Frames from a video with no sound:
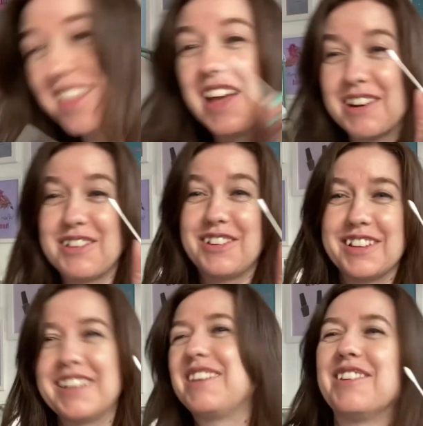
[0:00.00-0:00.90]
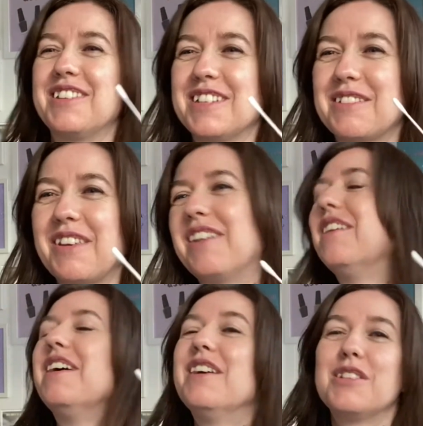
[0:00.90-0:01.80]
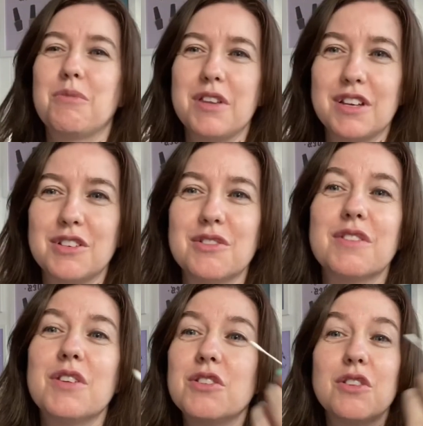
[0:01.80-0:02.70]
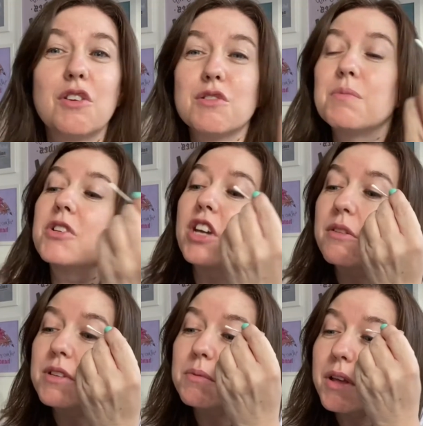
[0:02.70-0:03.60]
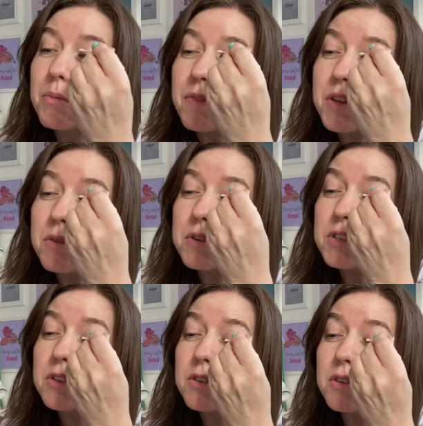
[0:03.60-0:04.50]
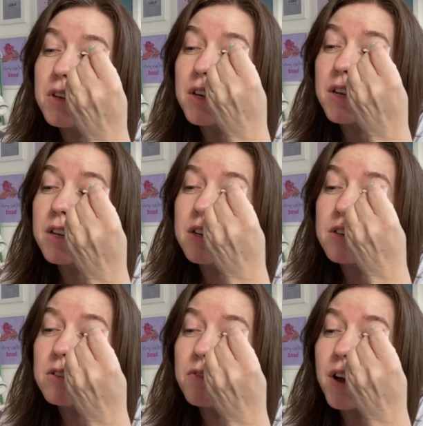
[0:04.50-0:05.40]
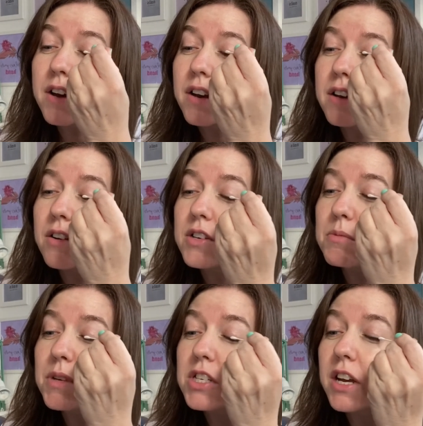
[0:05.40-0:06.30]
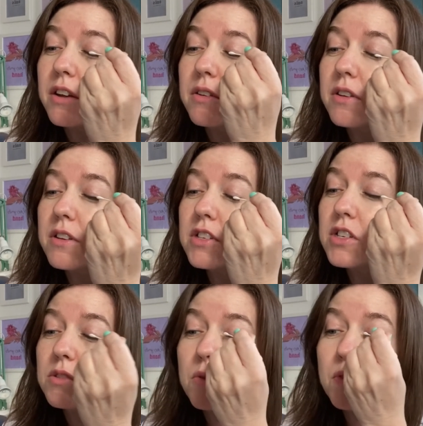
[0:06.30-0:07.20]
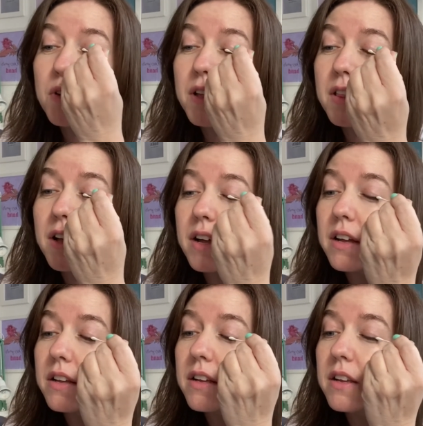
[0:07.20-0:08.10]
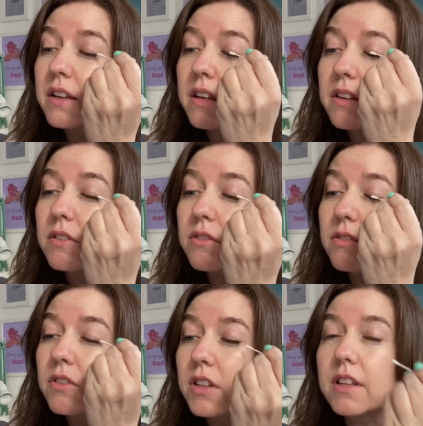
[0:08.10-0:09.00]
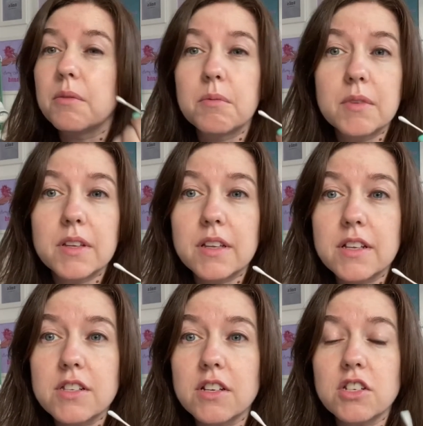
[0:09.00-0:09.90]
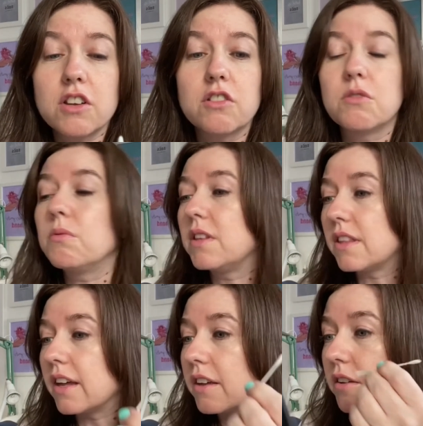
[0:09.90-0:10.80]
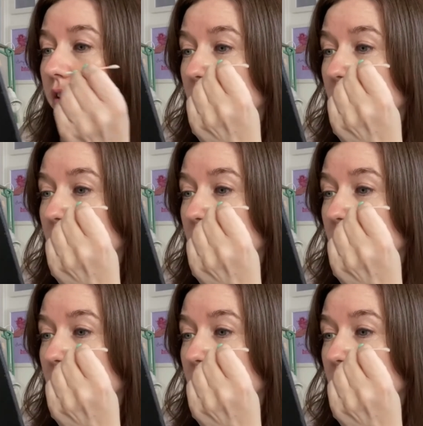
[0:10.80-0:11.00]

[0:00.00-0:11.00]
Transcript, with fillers: They're really good as well. So what you can do is if you do, you know, smudge it out as well. But if you go too, too far in or smudge it out, just go over like that. It really is such a good wee thing.